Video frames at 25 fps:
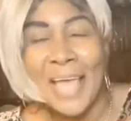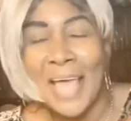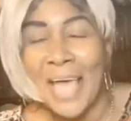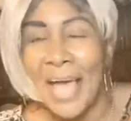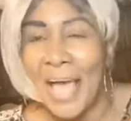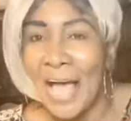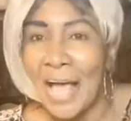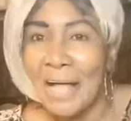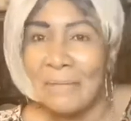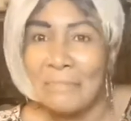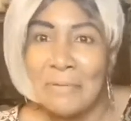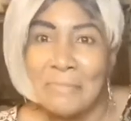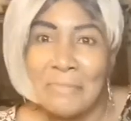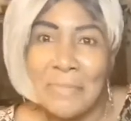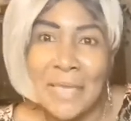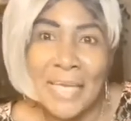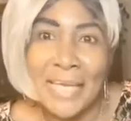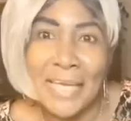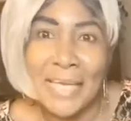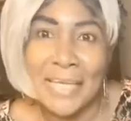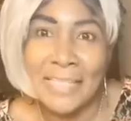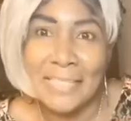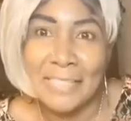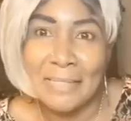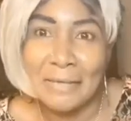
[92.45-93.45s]
be making
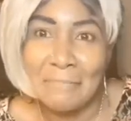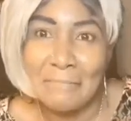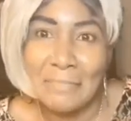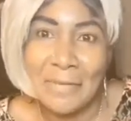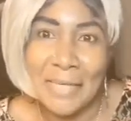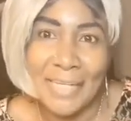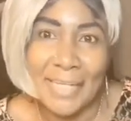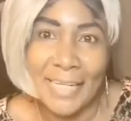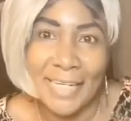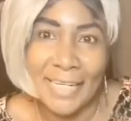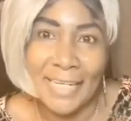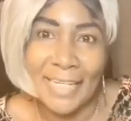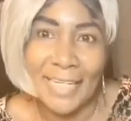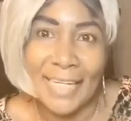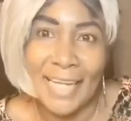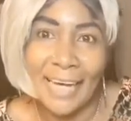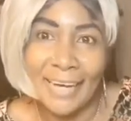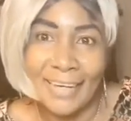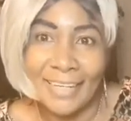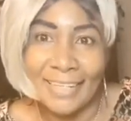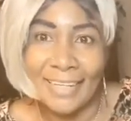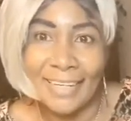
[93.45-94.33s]
some pina colada.